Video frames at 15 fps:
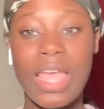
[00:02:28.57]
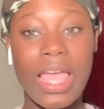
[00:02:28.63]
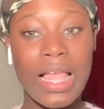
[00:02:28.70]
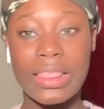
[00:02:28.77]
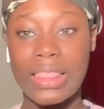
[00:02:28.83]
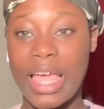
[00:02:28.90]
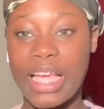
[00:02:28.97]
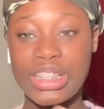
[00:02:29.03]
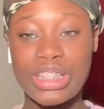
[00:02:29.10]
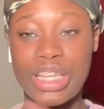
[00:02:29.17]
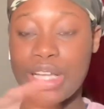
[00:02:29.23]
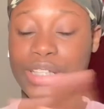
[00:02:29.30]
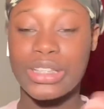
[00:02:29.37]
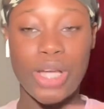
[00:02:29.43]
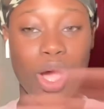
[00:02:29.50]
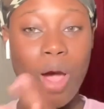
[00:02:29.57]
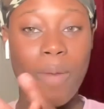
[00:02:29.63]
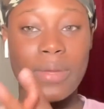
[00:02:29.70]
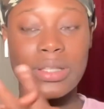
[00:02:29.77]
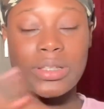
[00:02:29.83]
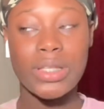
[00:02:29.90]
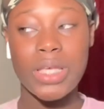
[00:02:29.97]
like, shares, and
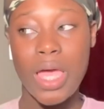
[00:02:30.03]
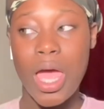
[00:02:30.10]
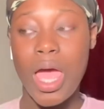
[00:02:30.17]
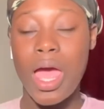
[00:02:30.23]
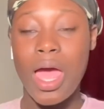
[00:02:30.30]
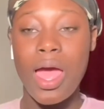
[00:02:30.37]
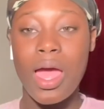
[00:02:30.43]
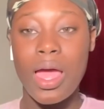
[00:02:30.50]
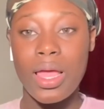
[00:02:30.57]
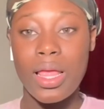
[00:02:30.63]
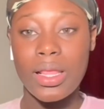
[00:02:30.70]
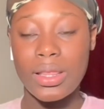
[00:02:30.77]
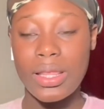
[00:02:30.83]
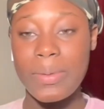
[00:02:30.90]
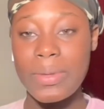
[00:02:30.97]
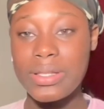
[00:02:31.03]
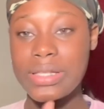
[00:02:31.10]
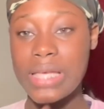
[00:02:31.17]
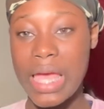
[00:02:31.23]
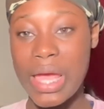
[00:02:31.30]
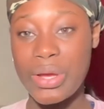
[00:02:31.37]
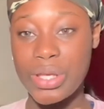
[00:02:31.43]
comments. Let me
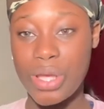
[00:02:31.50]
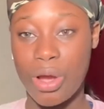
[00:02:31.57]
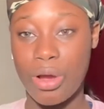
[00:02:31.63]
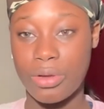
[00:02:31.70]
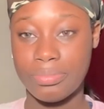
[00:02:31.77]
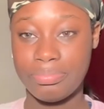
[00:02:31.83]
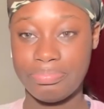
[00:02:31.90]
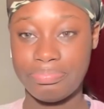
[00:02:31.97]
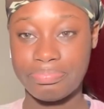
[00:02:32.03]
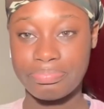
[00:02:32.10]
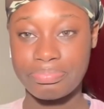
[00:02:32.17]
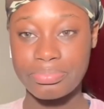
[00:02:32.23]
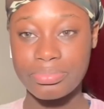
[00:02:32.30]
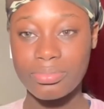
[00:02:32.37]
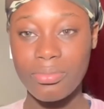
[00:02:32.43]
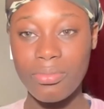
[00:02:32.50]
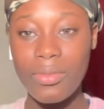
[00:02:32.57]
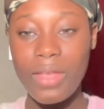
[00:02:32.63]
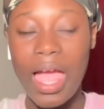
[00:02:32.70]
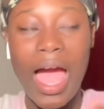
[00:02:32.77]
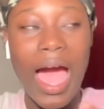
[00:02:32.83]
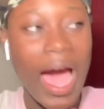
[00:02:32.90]
tell y'all.
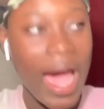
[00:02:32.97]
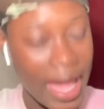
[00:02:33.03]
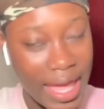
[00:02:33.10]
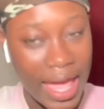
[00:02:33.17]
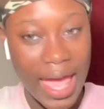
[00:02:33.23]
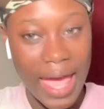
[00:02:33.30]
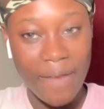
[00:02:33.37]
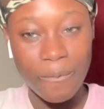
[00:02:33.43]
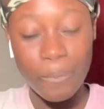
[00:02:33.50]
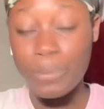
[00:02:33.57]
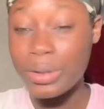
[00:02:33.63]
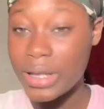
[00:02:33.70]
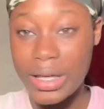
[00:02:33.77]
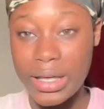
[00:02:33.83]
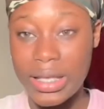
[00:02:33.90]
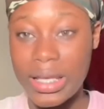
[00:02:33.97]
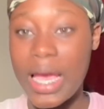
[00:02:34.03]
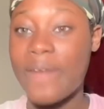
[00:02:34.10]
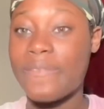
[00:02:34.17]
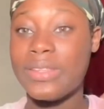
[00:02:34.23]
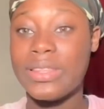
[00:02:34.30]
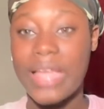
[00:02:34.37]
I have plenty of
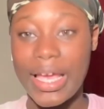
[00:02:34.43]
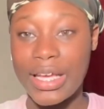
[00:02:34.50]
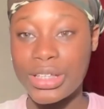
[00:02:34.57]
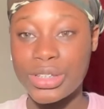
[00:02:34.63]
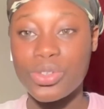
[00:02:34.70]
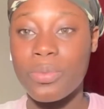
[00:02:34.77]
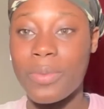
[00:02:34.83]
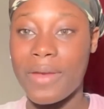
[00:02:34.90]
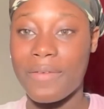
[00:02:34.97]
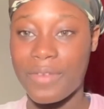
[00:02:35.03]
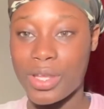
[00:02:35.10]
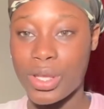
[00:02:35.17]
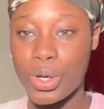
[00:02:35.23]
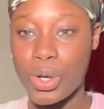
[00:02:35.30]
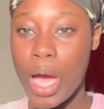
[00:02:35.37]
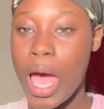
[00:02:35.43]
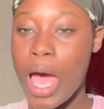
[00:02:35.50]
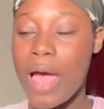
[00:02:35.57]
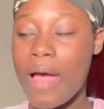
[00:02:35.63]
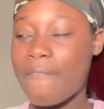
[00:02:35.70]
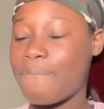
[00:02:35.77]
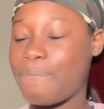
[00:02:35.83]
likes on my video
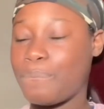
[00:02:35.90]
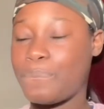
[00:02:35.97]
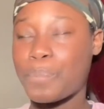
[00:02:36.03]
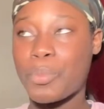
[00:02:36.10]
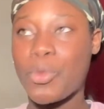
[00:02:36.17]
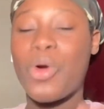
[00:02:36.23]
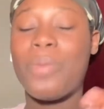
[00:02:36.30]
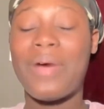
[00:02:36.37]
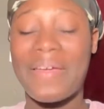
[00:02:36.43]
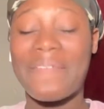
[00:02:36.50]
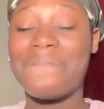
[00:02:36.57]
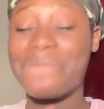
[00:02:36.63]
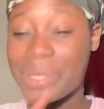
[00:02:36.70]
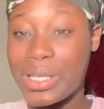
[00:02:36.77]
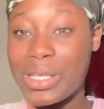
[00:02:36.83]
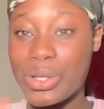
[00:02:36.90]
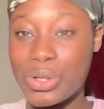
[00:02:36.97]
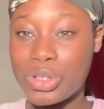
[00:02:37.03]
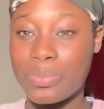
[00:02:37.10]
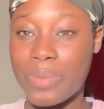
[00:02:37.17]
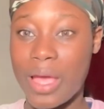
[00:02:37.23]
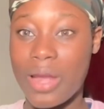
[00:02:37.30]
on my videos
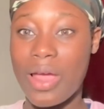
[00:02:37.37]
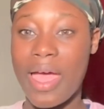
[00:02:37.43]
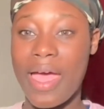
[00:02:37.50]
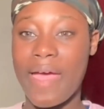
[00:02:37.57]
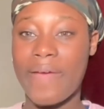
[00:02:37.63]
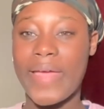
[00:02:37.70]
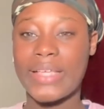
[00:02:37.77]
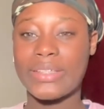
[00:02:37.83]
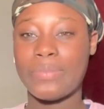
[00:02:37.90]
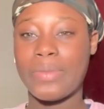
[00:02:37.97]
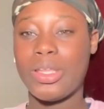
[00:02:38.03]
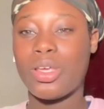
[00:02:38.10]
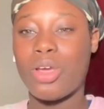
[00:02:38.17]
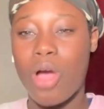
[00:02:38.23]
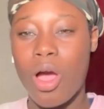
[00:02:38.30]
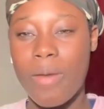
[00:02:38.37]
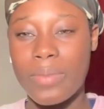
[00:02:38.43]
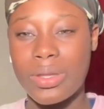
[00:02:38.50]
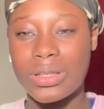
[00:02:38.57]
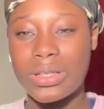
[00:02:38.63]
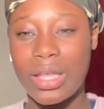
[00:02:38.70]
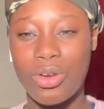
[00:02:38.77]
but I don't have as many
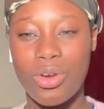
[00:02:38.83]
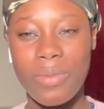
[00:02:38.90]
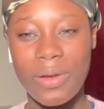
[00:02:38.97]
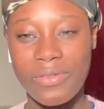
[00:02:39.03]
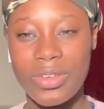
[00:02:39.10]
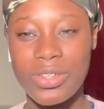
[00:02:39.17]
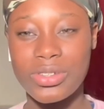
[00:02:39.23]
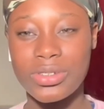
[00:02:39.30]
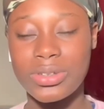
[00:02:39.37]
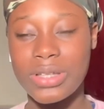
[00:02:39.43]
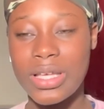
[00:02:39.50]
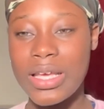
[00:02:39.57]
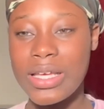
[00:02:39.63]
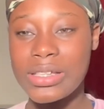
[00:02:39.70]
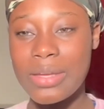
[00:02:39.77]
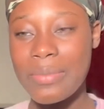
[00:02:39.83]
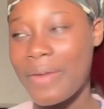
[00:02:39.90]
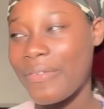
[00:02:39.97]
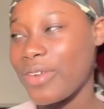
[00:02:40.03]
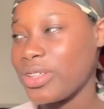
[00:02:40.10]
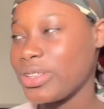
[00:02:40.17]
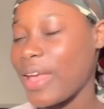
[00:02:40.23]
comments like on my videos on my
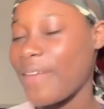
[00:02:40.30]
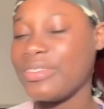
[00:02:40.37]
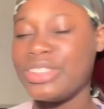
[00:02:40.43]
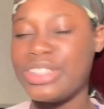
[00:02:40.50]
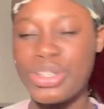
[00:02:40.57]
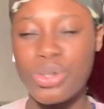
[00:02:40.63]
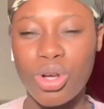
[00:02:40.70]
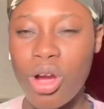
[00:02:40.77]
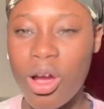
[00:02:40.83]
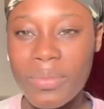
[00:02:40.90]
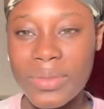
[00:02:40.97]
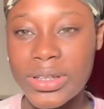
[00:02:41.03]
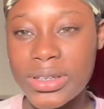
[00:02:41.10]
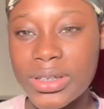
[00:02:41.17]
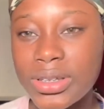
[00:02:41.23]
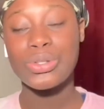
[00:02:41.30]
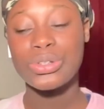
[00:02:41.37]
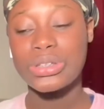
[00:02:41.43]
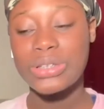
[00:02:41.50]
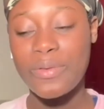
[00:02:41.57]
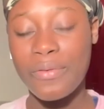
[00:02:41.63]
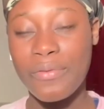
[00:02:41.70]
videos I have zero comments on
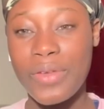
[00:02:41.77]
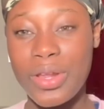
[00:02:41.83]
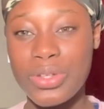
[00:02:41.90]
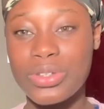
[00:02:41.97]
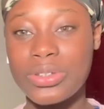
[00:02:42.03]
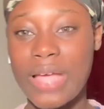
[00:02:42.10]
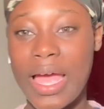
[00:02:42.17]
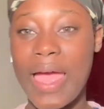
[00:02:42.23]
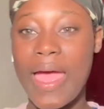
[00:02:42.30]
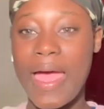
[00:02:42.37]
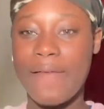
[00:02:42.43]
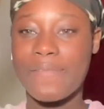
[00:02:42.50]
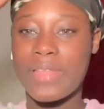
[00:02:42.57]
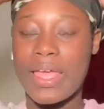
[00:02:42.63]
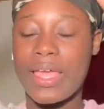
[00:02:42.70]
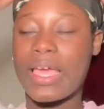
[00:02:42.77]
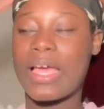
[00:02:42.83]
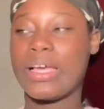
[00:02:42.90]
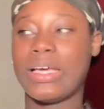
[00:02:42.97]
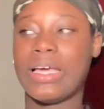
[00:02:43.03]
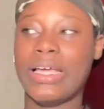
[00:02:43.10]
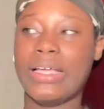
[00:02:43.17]
some videos I have like a
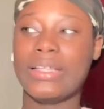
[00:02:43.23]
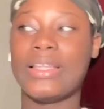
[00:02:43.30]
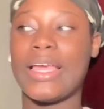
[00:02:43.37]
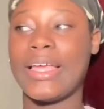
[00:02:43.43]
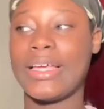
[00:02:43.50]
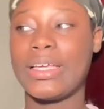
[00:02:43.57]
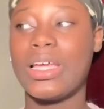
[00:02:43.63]
good like